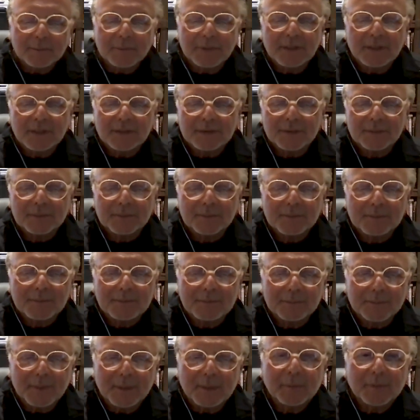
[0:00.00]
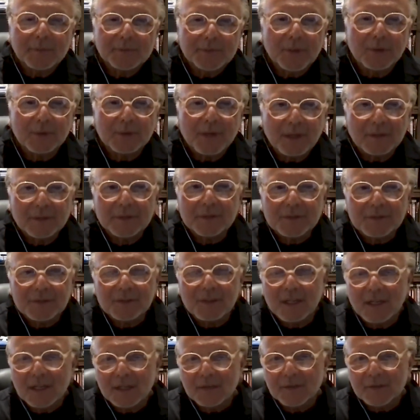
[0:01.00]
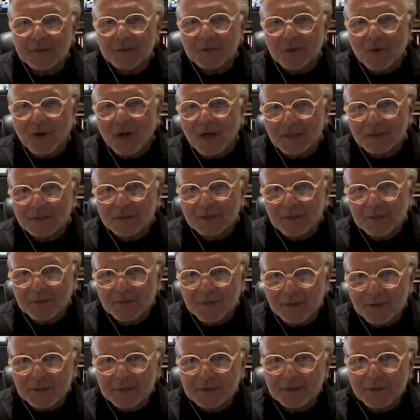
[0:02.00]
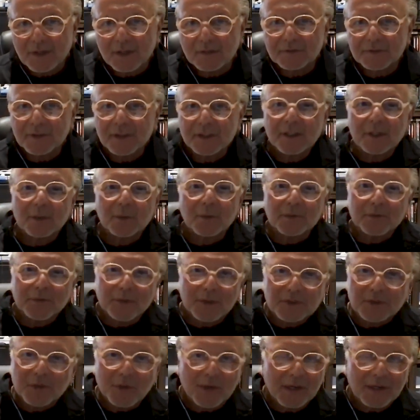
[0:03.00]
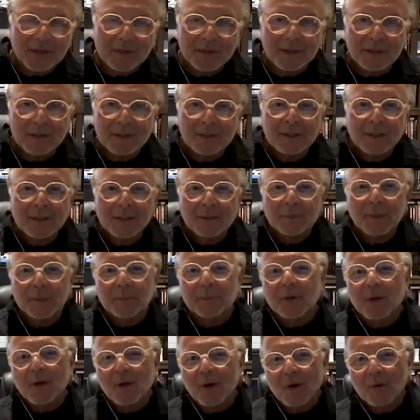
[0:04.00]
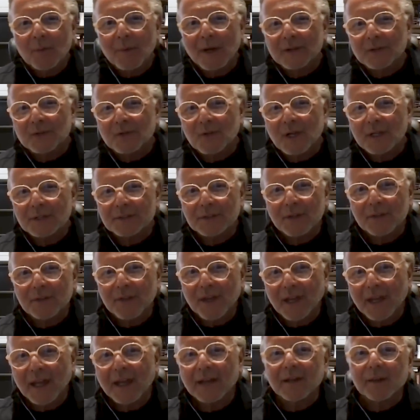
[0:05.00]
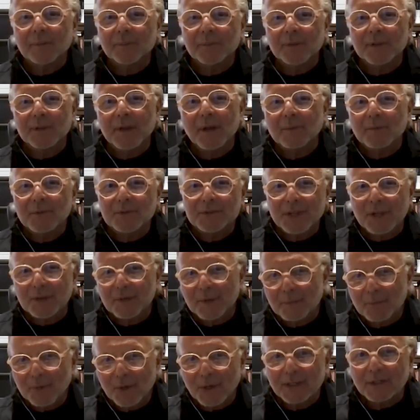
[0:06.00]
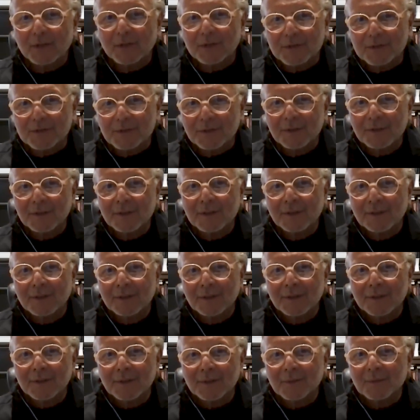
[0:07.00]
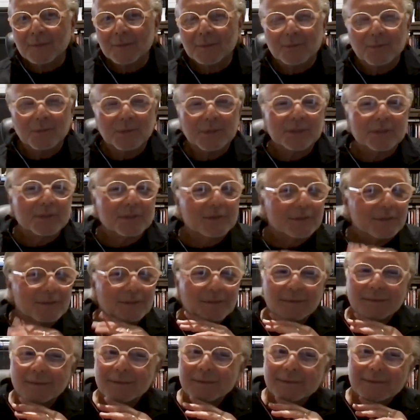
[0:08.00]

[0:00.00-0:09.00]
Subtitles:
because people don't understand the draws of their stuff. Like a refrigerator, people go, oh, my draws they add up the numbers on the breakers, which